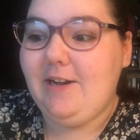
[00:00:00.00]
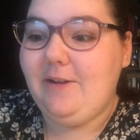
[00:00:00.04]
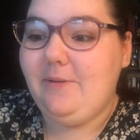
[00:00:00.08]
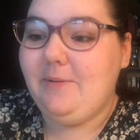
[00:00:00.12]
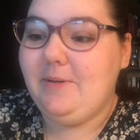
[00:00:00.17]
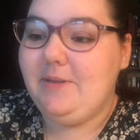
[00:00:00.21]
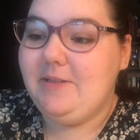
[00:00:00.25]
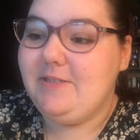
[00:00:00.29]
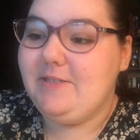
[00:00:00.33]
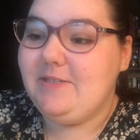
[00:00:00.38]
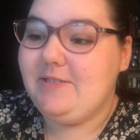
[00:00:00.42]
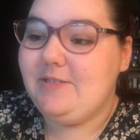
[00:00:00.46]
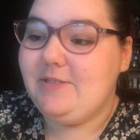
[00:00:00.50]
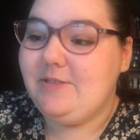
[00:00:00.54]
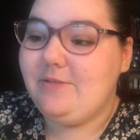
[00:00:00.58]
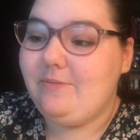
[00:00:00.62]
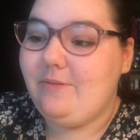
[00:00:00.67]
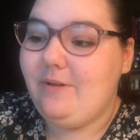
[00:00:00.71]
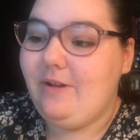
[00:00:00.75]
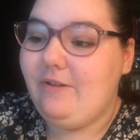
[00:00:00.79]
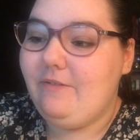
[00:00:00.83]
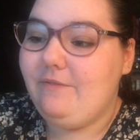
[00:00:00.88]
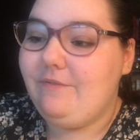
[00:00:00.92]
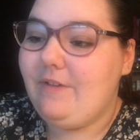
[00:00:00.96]
once
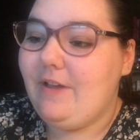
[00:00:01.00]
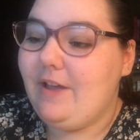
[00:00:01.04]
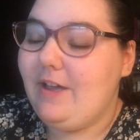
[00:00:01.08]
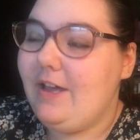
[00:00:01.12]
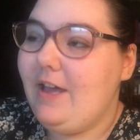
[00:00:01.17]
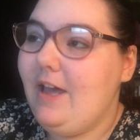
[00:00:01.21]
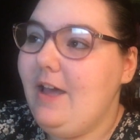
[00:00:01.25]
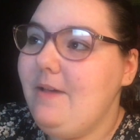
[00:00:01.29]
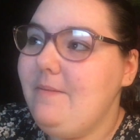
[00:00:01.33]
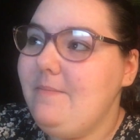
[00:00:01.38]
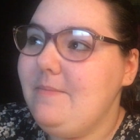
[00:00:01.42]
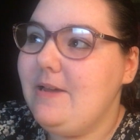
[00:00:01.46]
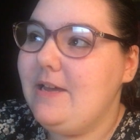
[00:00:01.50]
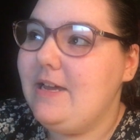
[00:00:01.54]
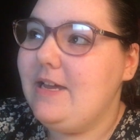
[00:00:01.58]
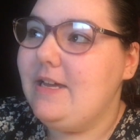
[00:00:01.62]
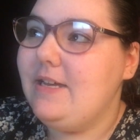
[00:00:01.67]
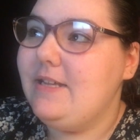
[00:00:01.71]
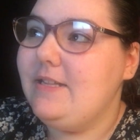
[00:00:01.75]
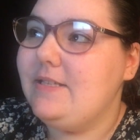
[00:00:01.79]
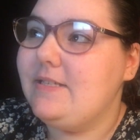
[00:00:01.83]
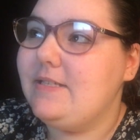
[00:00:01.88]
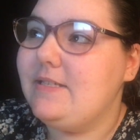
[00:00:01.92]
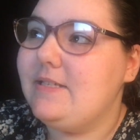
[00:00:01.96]
12 a.m.
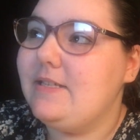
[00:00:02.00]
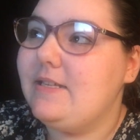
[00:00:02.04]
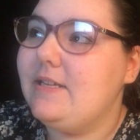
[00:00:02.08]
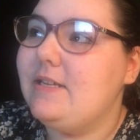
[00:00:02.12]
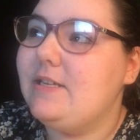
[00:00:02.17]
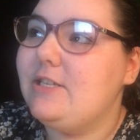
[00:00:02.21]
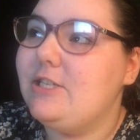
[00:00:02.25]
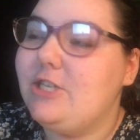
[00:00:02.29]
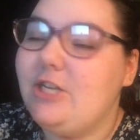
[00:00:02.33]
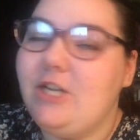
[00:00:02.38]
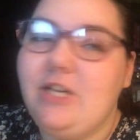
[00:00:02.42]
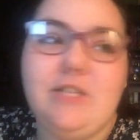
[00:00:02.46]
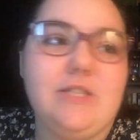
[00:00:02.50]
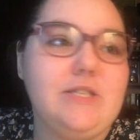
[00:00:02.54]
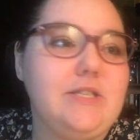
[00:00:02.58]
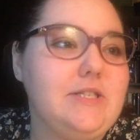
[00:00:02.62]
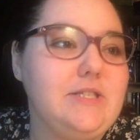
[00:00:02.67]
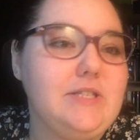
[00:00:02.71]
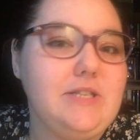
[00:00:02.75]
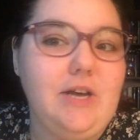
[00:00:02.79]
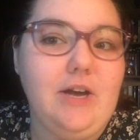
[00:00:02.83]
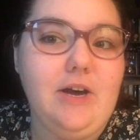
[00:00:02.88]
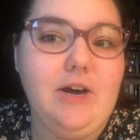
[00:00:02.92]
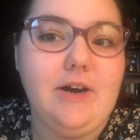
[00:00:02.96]
hits,
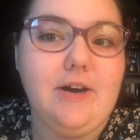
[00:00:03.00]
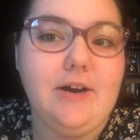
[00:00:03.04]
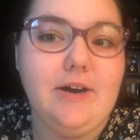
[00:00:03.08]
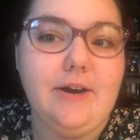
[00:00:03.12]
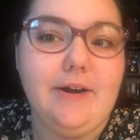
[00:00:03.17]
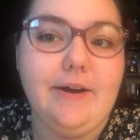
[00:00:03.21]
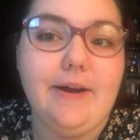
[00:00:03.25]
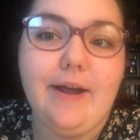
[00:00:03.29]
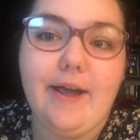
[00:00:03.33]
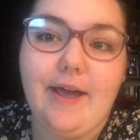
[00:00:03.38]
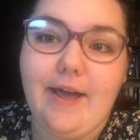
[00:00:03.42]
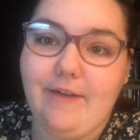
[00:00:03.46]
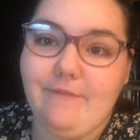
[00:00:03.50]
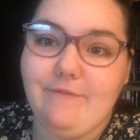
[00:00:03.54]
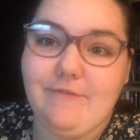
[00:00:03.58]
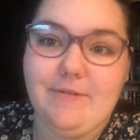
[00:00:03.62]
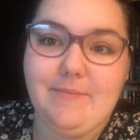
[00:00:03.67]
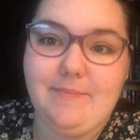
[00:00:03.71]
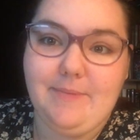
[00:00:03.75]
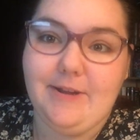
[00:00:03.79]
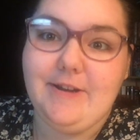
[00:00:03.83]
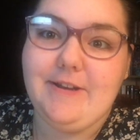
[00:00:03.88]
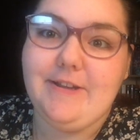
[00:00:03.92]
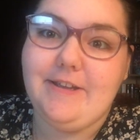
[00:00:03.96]
chances are
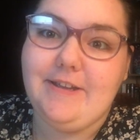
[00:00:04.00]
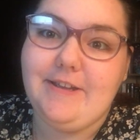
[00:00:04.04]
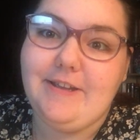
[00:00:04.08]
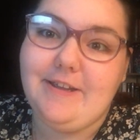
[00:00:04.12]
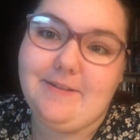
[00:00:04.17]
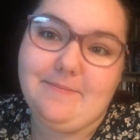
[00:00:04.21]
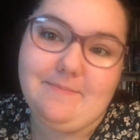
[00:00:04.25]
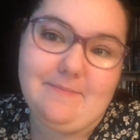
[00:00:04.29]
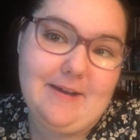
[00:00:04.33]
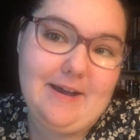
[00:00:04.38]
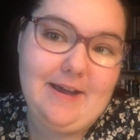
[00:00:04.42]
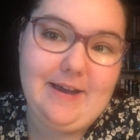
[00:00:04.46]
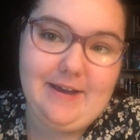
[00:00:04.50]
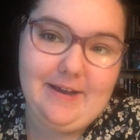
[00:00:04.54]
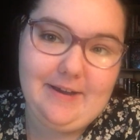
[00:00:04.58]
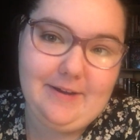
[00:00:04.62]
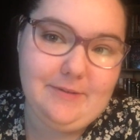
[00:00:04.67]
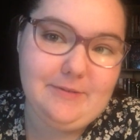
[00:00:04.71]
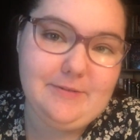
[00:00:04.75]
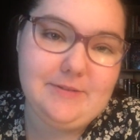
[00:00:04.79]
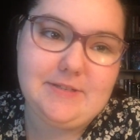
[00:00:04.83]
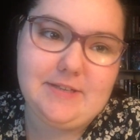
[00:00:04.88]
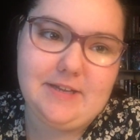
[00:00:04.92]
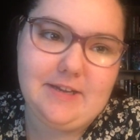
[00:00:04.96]
everybody in my
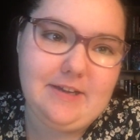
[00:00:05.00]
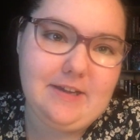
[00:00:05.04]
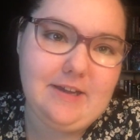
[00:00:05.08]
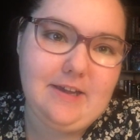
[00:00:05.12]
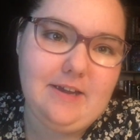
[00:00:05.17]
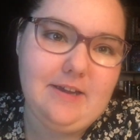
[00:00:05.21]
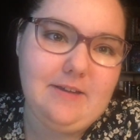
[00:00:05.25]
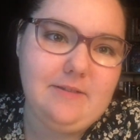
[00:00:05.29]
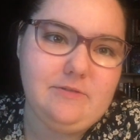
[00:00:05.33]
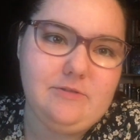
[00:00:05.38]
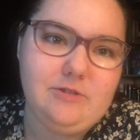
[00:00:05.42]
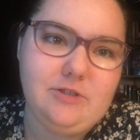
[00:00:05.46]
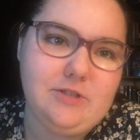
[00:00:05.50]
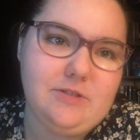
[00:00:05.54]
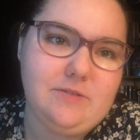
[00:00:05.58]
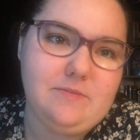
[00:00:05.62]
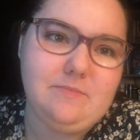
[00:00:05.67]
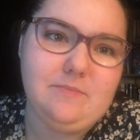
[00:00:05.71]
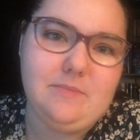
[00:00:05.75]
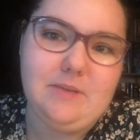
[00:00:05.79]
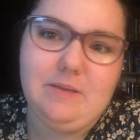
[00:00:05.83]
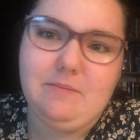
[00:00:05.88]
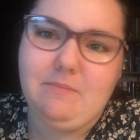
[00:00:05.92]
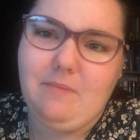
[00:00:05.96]
house, aka just
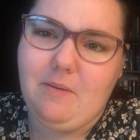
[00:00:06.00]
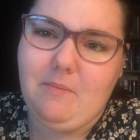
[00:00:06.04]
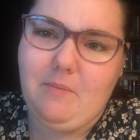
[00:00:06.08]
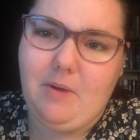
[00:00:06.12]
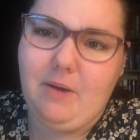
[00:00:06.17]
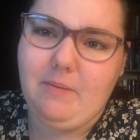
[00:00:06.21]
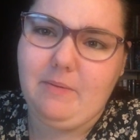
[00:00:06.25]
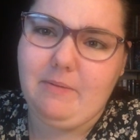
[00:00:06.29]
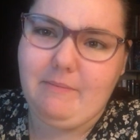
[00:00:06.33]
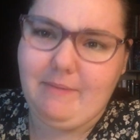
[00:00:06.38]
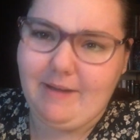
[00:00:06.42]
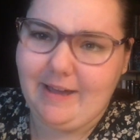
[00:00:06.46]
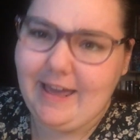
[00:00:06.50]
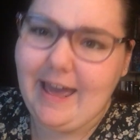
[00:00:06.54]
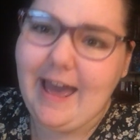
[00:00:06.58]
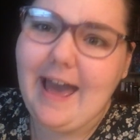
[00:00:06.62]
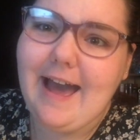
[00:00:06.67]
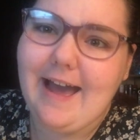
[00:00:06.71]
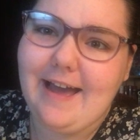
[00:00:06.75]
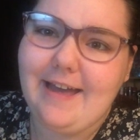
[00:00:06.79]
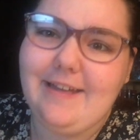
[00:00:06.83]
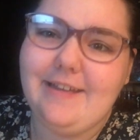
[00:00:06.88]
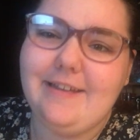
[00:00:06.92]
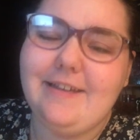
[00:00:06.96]
me, my mom, and my
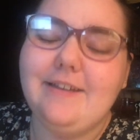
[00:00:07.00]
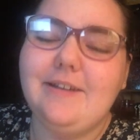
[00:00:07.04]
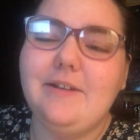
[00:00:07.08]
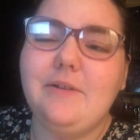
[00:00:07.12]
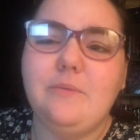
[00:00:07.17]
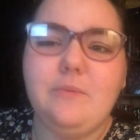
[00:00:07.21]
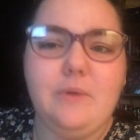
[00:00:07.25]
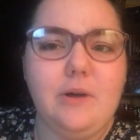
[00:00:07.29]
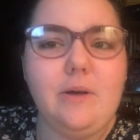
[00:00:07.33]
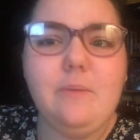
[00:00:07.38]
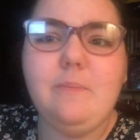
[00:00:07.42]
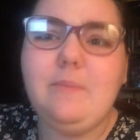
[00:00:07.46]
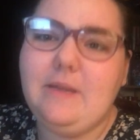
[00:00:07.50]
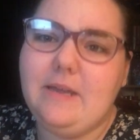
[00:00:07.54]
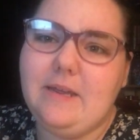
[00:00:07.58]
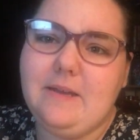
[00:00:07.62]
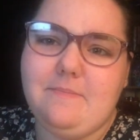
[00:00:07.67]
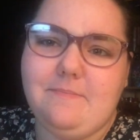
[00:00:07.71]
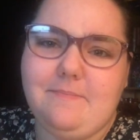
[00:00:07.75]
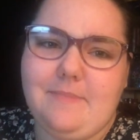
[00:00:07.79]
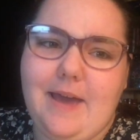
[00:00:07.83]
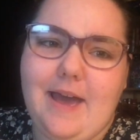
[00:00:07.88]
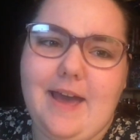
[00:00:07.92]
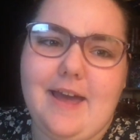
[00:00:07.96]
cat, will be
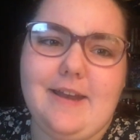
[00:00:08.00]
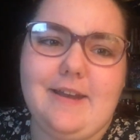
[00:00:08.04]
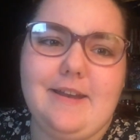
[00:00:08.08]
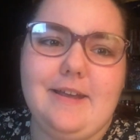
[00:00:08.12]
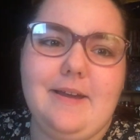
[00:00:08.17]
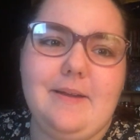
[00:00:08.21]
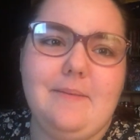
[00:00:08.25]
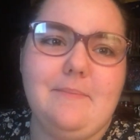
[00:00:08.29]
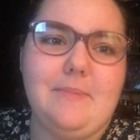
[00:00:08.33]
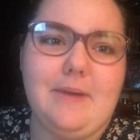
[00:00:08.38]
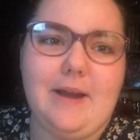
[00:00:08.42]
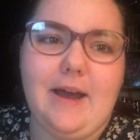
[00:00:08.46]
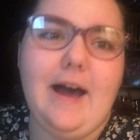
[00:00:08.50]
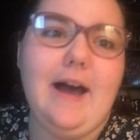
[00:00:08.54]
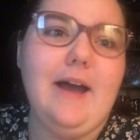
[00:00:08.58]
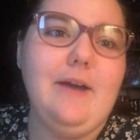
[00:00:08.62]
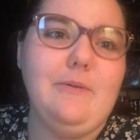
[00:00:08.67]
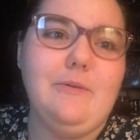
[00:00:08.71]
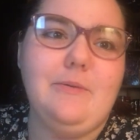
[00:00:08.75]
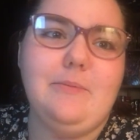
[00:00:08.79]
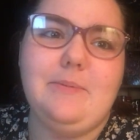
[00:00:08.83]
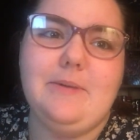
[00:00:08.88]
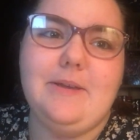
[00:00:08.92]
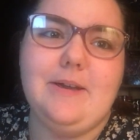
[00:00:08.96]
in bed, but I
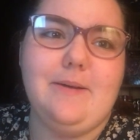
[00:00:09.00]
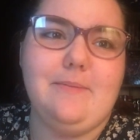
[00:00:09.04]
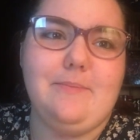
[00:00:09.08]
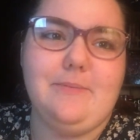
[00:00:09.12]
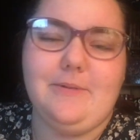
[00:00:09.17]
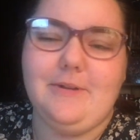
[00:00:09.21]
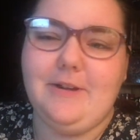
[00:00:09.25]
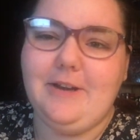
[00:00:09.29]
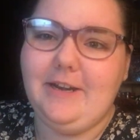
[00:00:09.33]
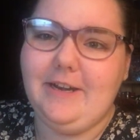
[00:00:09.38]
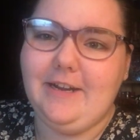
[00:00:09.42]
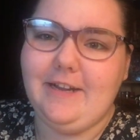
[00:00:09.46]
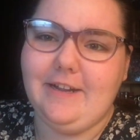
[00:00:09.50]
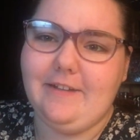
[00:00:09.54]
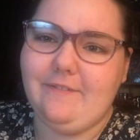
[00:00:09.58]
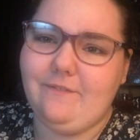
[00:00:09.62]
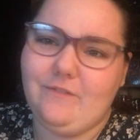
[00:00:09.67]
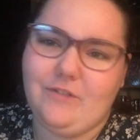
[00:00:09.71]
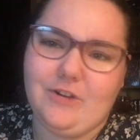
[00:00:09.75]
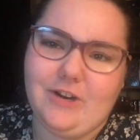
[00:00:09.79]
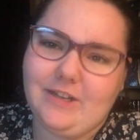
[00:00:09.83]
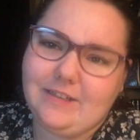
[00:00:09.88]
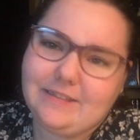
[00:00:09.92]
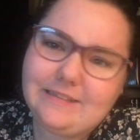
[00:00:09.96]
will be up reading
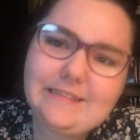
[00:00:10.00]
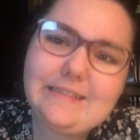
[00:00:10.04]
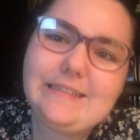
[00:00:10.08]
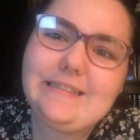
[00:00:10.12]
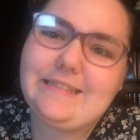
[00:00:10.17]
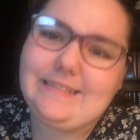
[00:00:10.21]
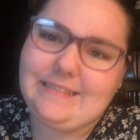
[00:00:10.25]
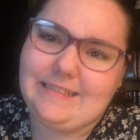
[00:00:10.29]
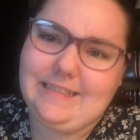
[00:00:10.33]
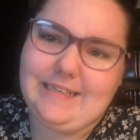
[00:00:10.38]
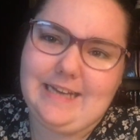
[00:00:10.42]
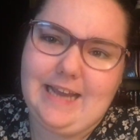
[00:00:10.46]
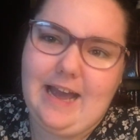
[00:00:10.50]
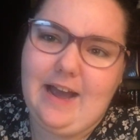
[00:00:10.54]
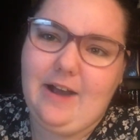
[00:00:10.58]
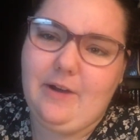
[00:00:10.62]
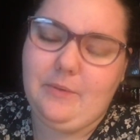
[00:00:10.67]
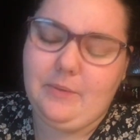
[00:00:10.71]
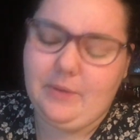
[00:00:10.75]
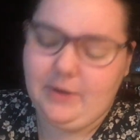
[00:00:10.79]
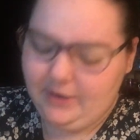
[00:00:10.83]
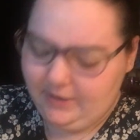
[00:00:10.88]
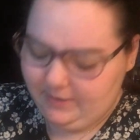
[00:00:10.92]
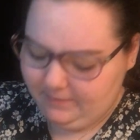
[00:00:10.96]
for at least an
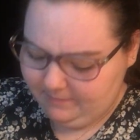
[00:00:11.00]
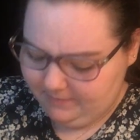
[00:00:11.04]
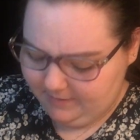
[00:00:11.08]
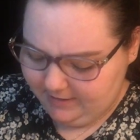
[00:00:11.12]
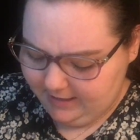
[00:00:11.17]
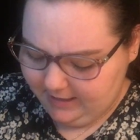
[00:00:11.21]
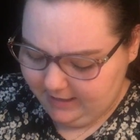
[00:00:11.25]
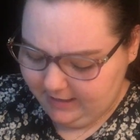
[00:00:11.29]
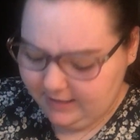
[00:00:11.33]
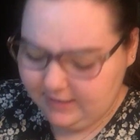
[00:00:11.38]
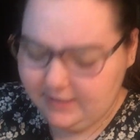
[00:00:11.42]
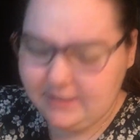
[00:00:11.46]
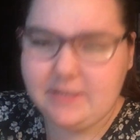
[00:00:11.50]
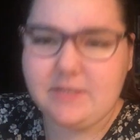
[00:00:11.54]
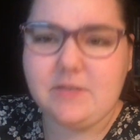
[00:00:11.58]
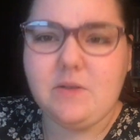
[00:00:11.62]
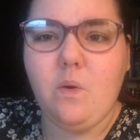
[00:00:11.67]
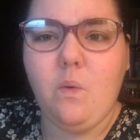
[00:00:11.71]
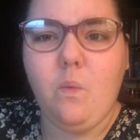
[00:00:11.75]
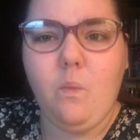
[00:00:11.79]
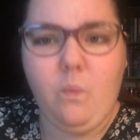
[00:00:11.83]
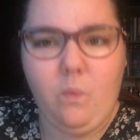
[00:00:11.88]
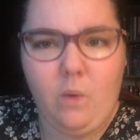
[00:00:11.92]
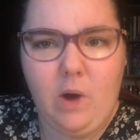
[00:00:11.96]
hour because
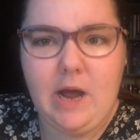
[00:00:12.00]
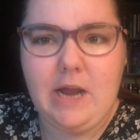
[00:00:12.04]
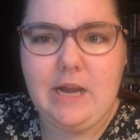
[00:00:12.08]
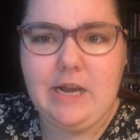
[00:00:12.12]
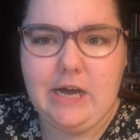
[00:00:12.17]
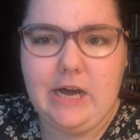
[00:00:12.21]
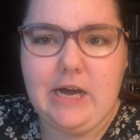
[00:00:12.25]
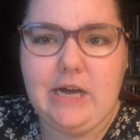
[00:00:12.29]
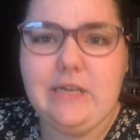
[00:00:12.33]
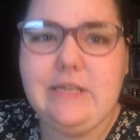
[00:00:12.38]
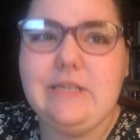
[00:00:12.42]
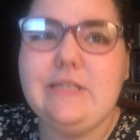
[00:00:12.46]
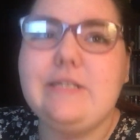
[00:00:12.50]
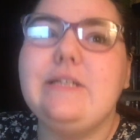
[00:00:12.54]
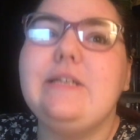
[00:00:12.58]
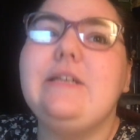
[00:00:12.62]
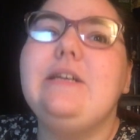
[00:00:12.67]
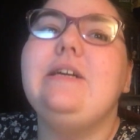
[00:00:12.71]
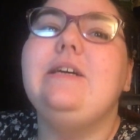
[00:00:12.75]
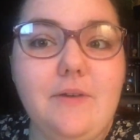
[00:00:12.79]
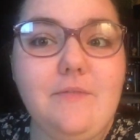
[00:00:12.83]
why not?